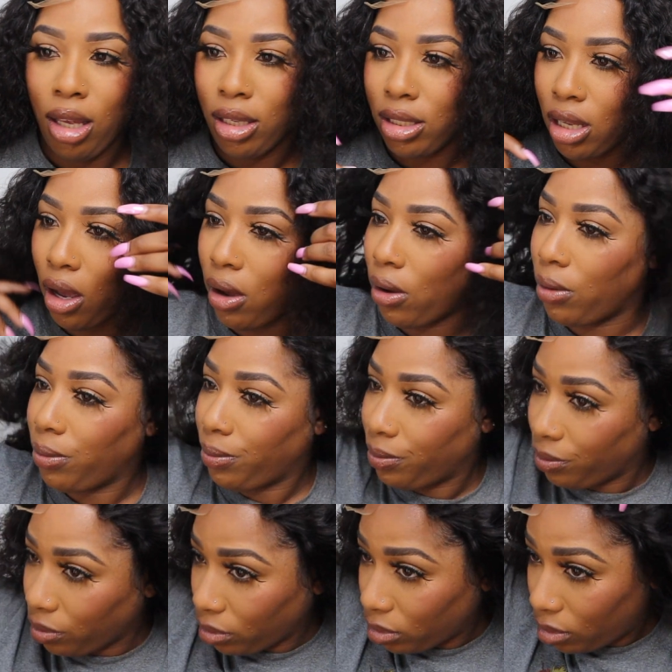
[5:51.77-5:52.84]
So
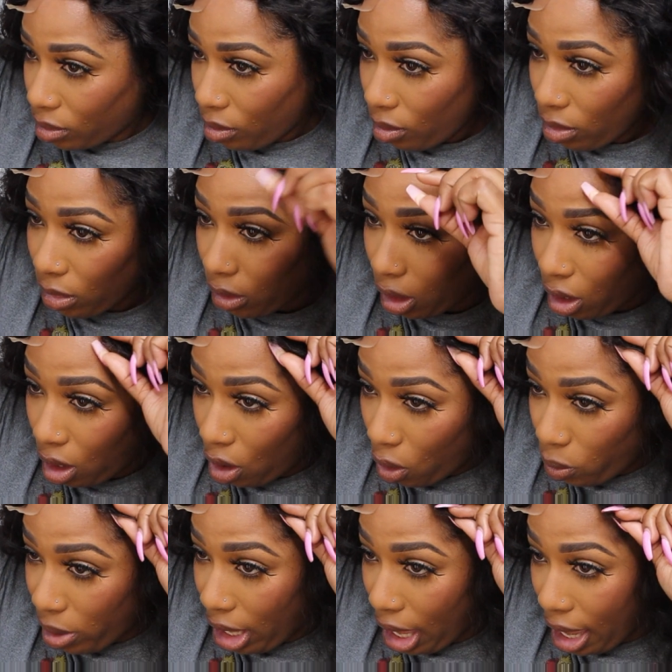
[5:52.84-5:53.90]

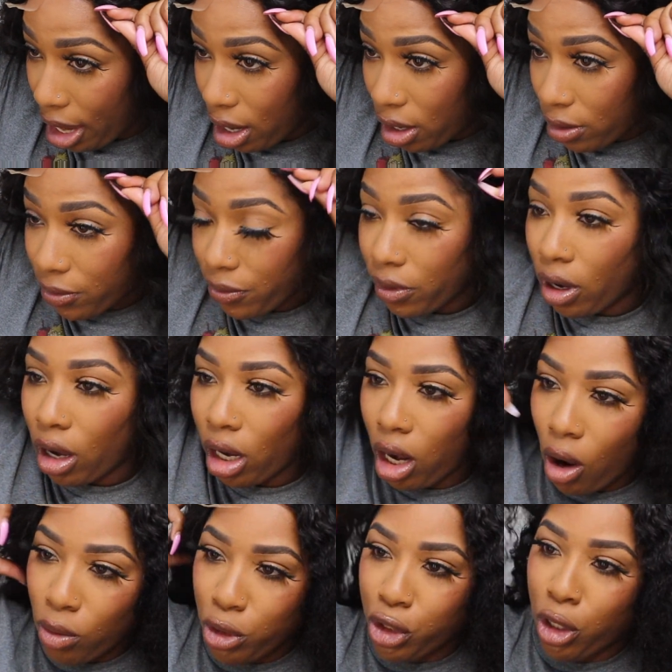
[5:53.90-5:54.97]
we have a
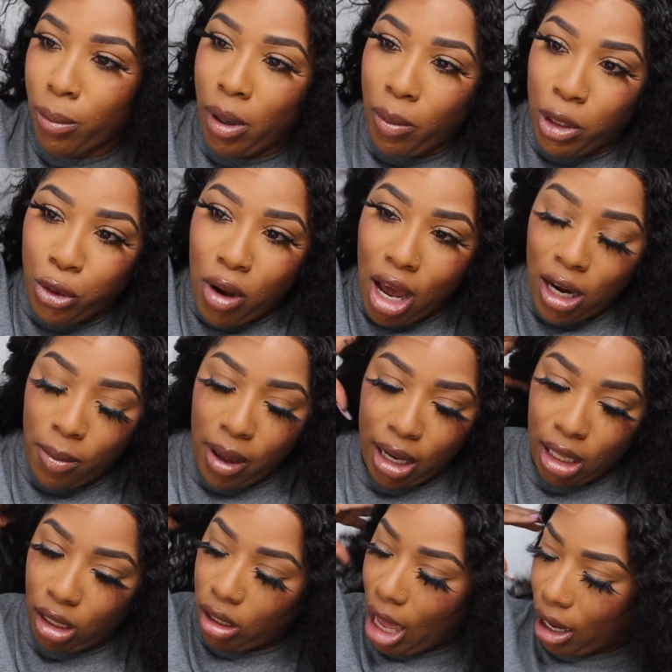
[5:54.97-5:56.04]
closure, but we're trying to make
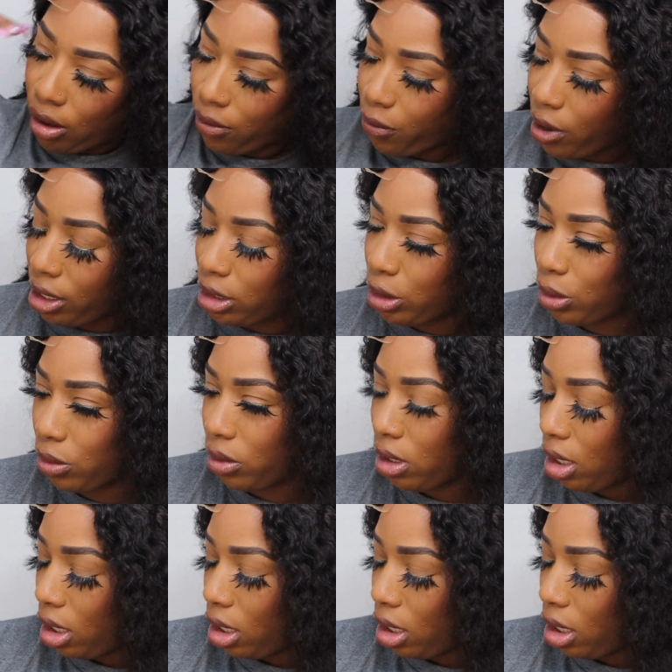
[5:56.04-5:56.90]
it look like a frontal.